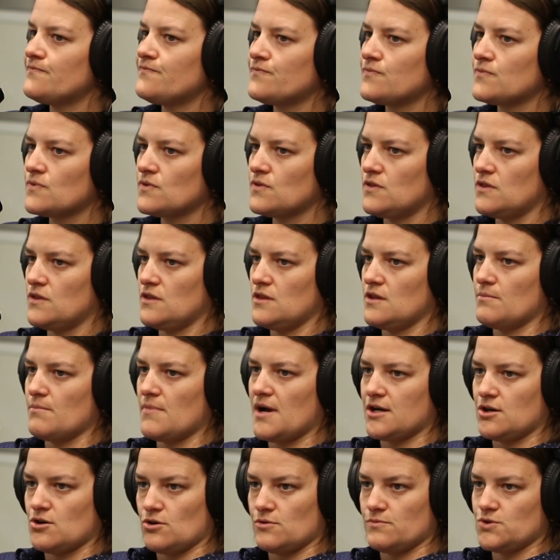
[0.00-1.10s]
The
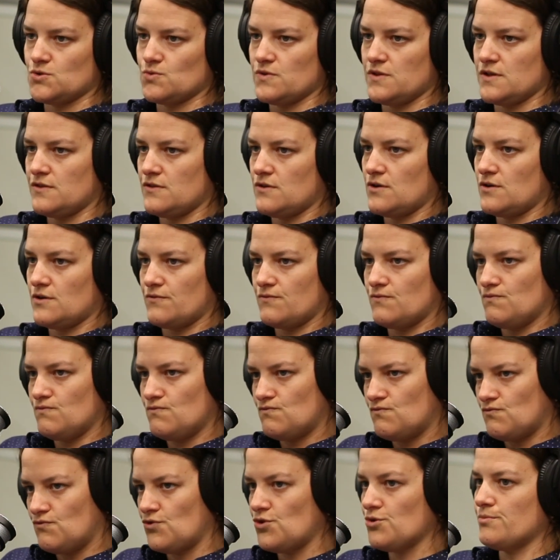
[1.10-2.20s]
microbes within their
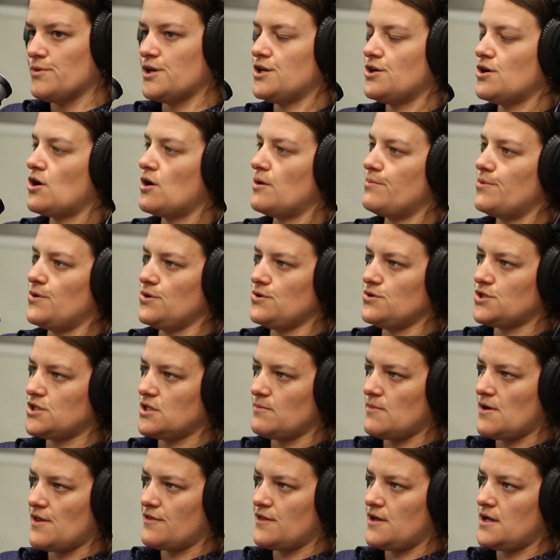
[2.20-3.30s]
rumen are producing
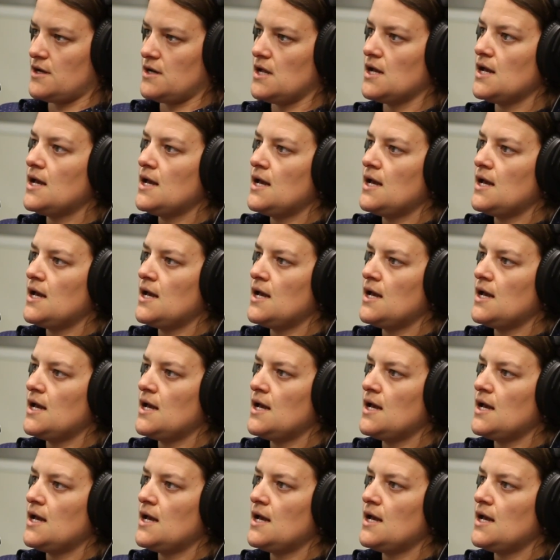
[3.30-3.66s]
methane.